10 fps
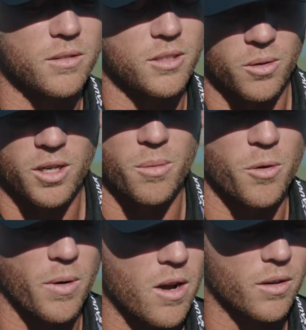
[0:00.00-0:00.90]
you know, coming
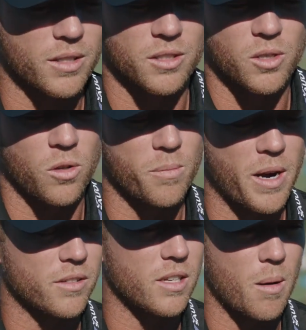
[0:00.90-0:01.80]
around, because it's only a
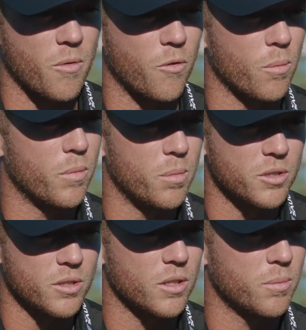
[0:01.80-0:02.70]
matter of time before Bubba
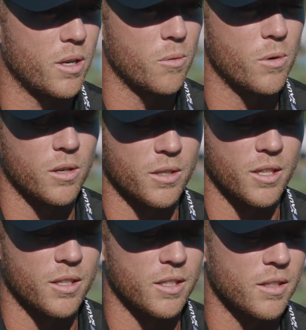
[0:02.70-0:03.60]
starts playing well
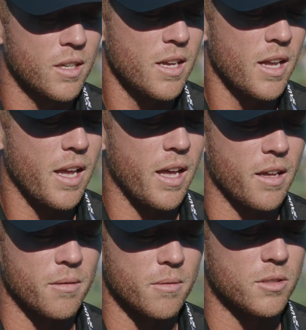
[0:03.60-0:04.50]
again,
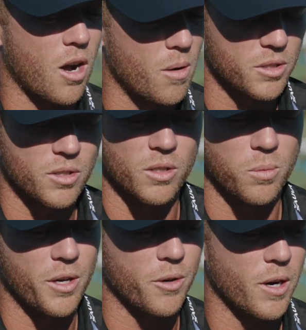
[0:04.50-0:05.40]
and Thomas starts
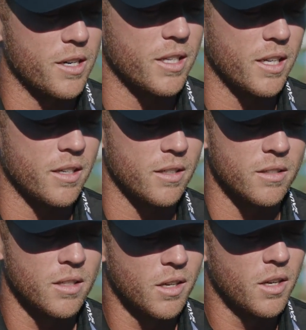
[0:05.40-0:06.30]
playing great again.
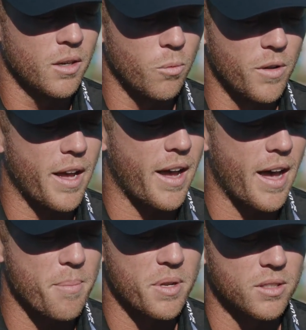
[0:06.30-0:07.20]
And when that
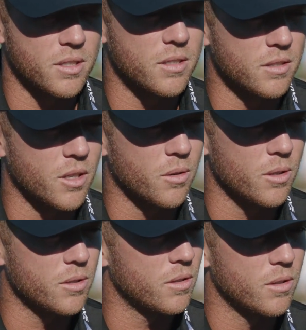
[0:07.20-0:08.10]
happens, you know, there's